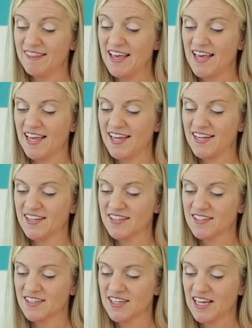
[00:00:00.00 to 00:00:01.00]
then
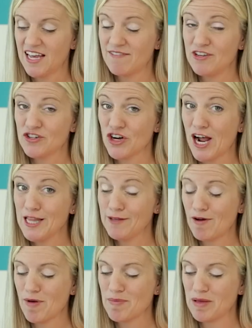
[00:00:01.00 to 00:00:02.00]
a feature I
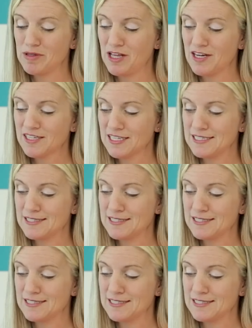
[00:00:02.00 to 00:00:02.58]
love on my baby lock